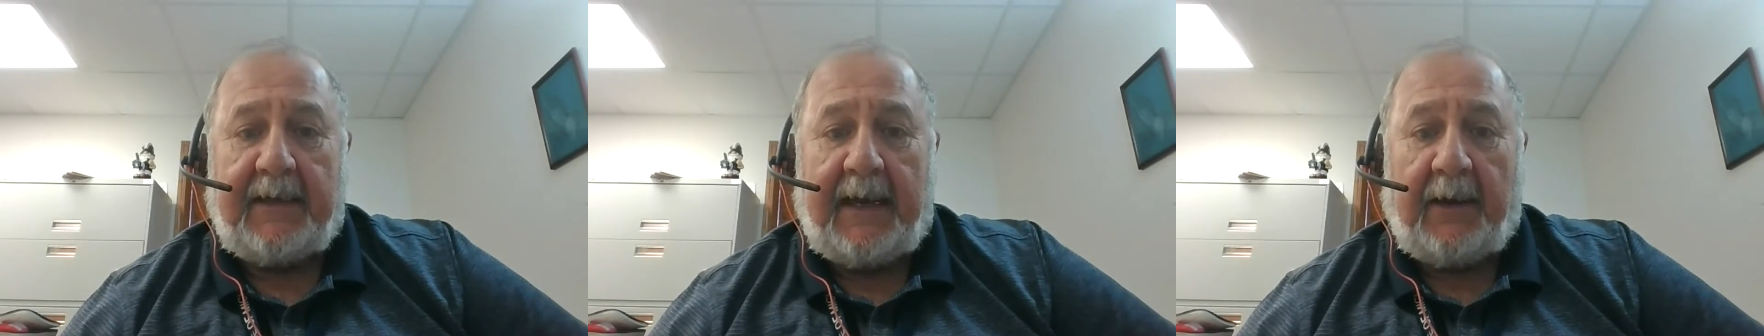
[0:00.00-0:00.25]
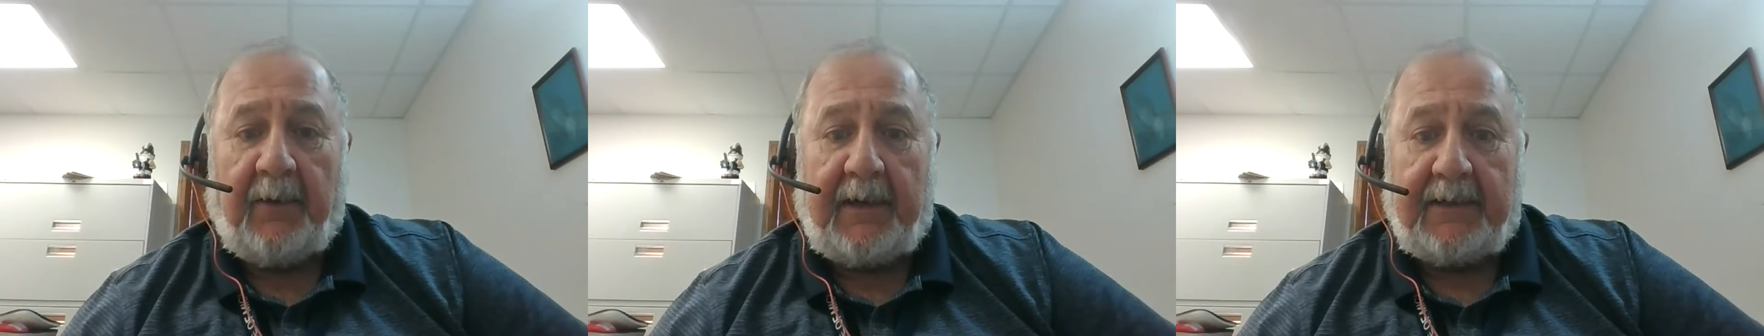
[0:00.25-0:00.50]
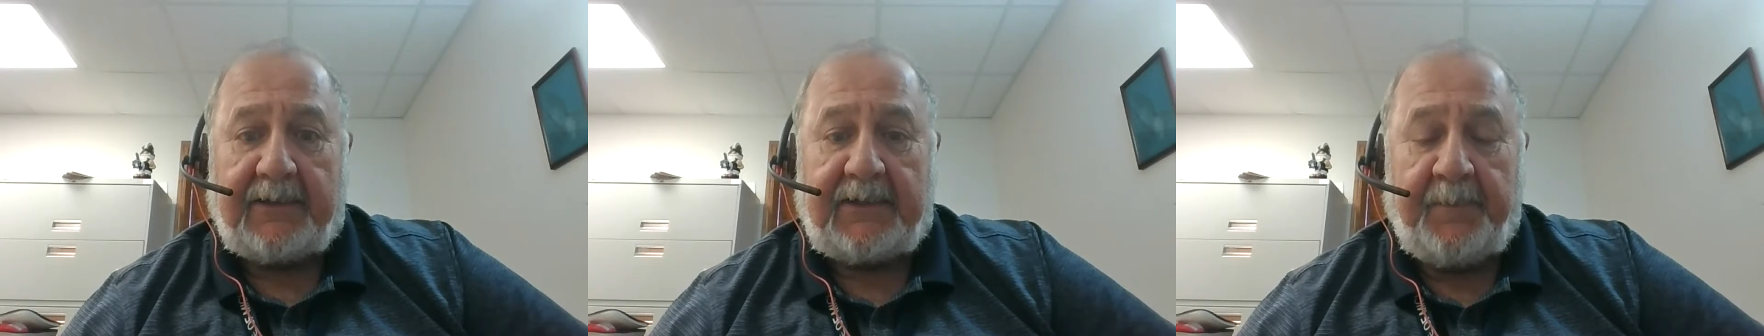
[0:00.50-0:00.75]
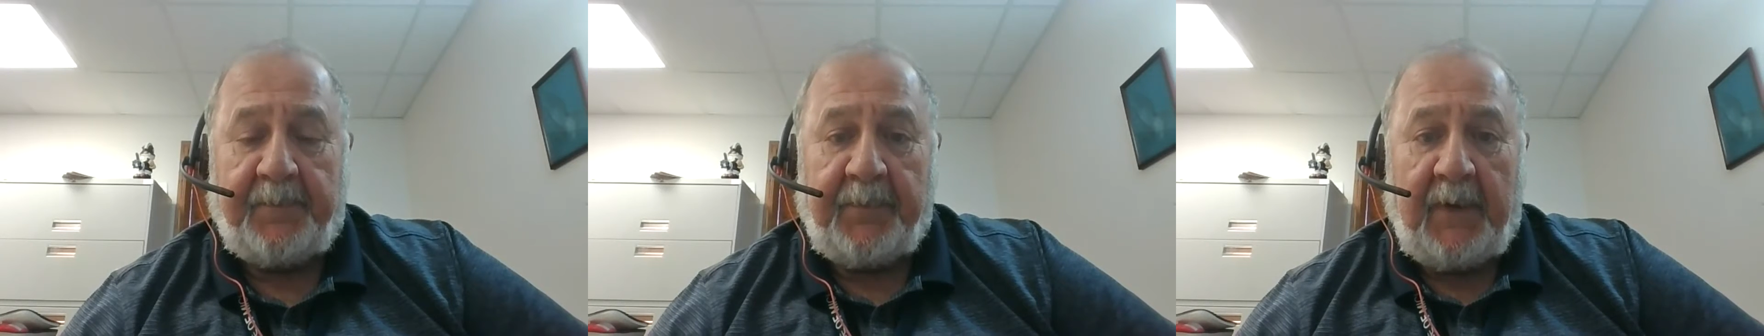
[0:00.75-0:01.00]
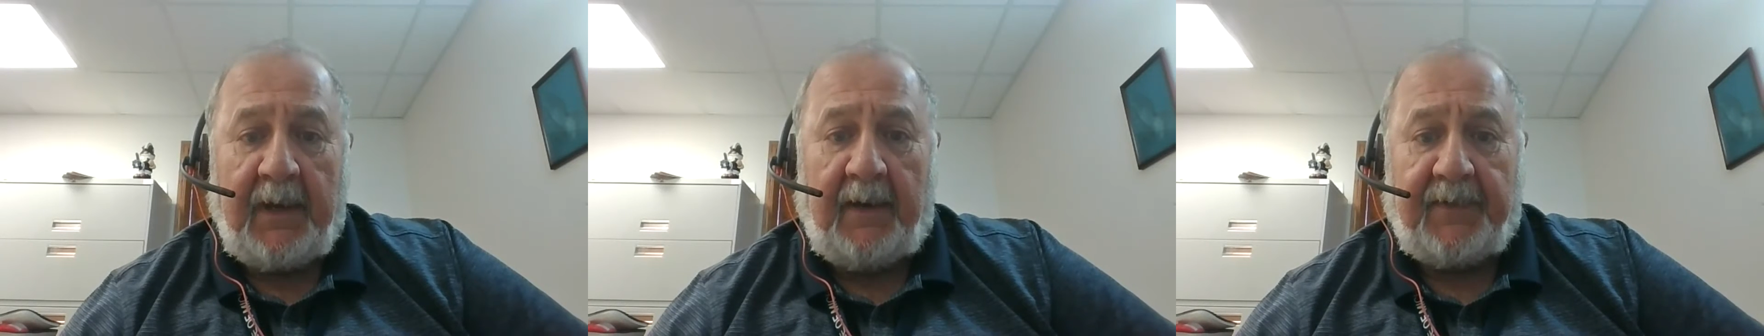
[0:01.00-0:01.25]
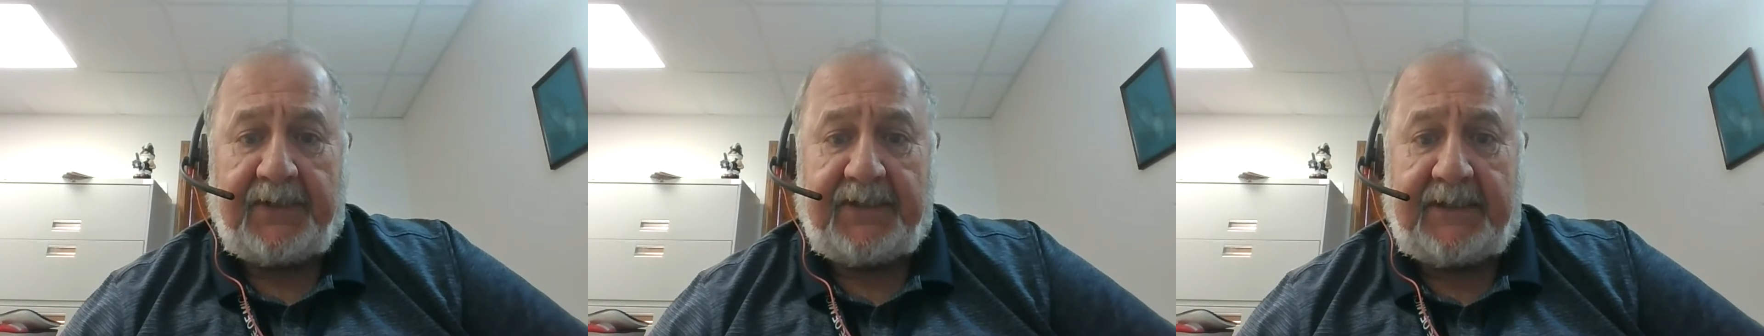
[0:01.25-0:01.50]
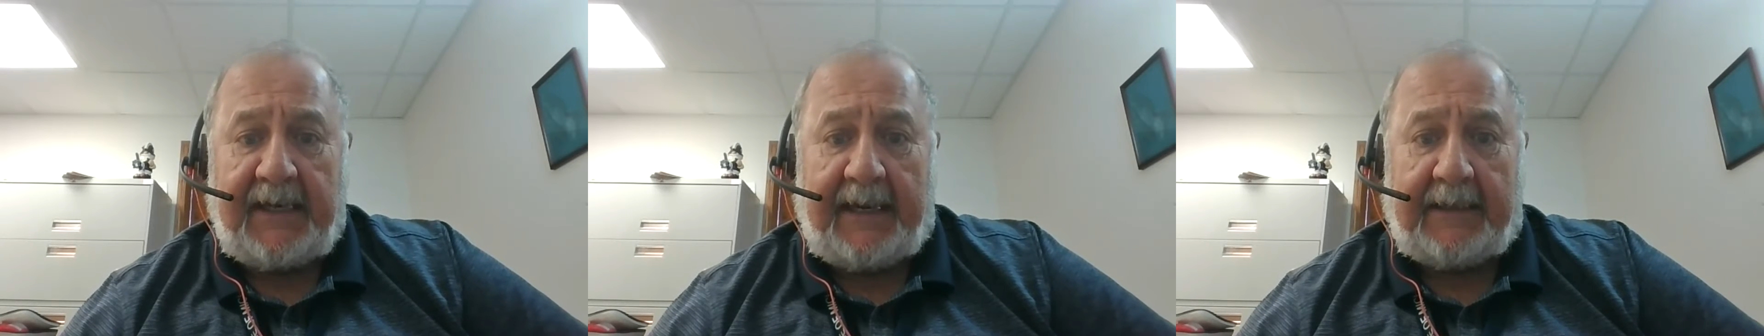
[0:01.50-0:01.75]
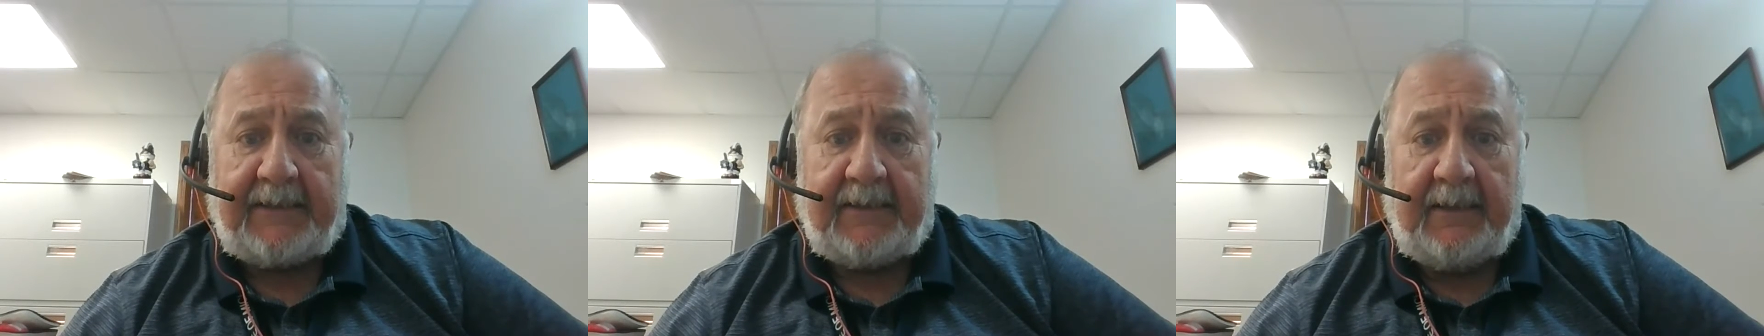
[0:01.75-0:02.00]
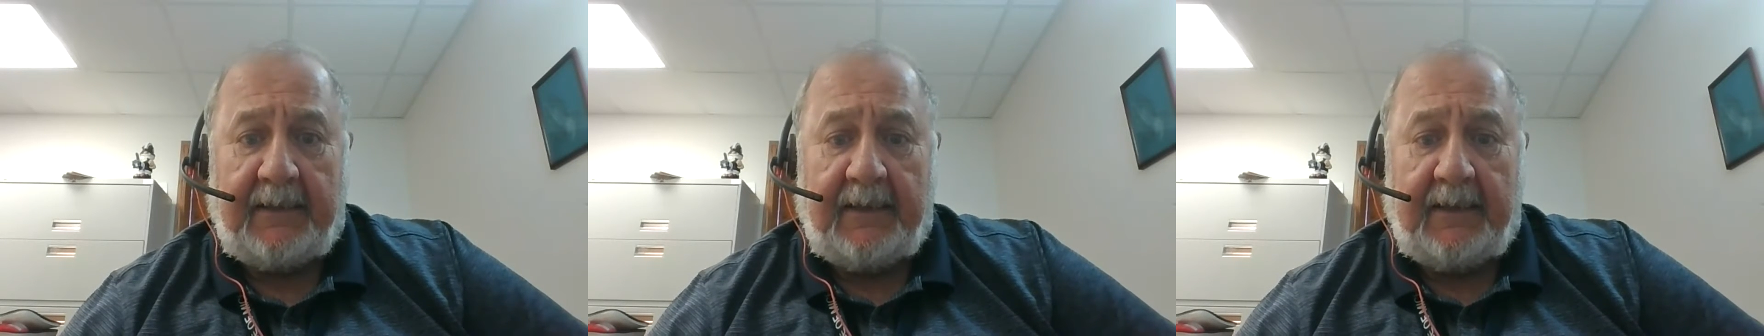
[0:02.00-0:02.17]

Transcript: areas of the state